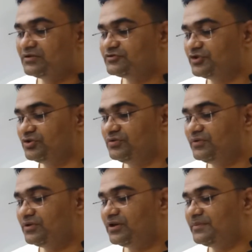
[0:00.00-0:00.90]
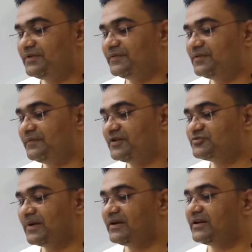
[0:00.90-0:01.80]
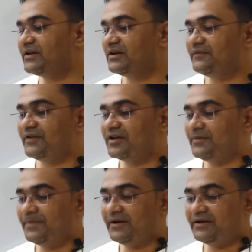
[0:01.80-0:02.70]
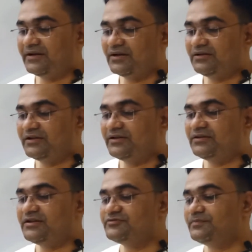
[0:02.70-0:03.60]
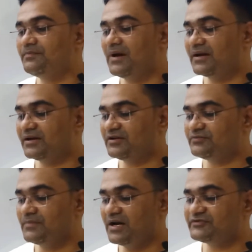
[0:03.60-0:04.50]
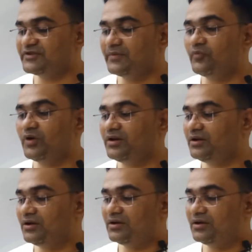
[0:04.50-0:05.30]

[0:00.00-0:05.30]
So if this is the first particle, second particle, then this marker mass m1,